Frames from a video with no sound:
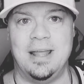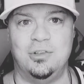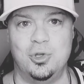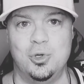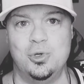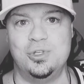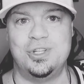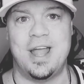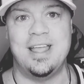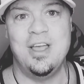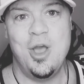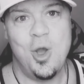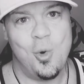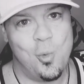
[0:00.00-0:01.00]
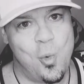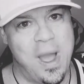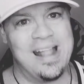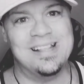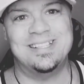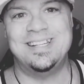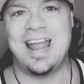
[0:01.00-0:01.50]
Tuesday,
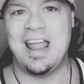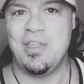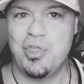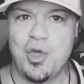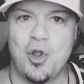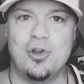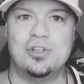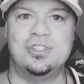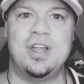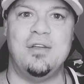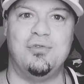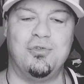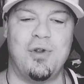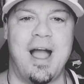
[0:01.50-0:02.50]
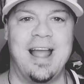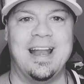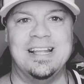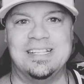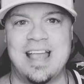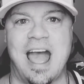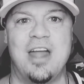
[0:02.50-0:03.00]
Wednesday, Thursday, Friday,
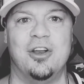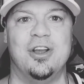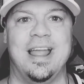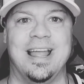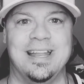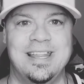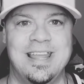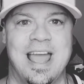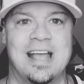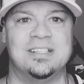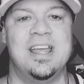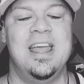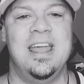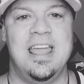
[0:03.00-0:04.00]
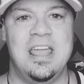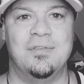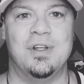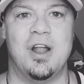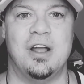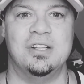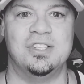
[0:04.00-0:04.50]
Saturday, and yes, even
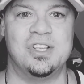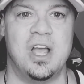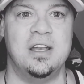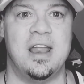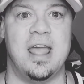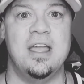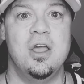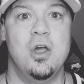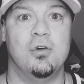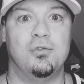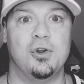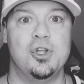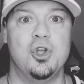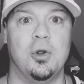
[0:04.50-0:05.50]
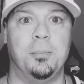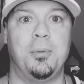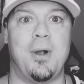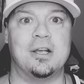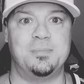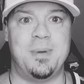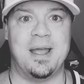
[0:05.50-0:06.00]
on Sunday for your
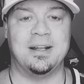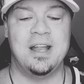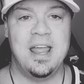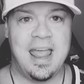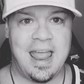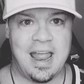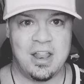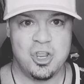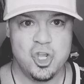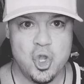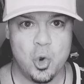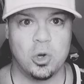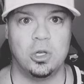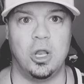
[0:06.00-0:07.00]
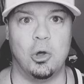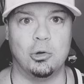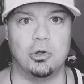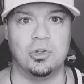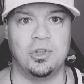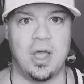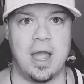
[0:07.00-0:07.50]
prospect in your
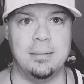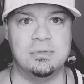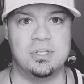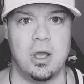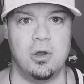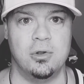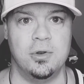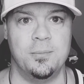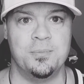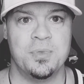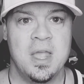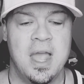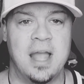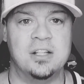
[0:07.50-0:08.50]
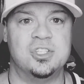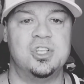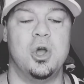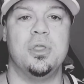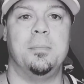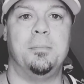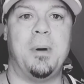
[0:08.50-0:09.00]
local time zone. And so
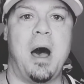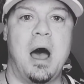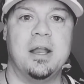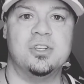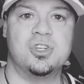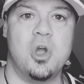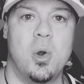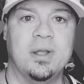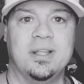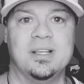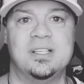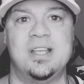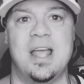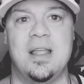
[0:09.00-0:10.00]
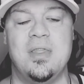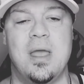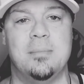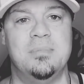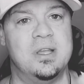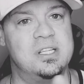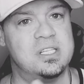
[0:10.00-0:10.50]
the bot is going to send
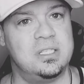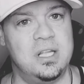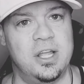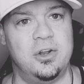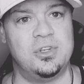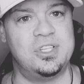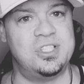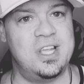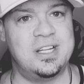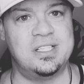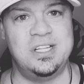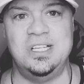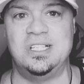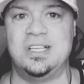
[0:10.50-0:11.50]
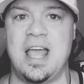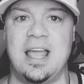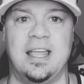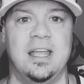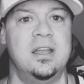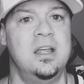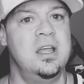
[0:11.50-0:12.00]
them this little
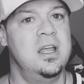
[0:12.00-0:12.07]
60-second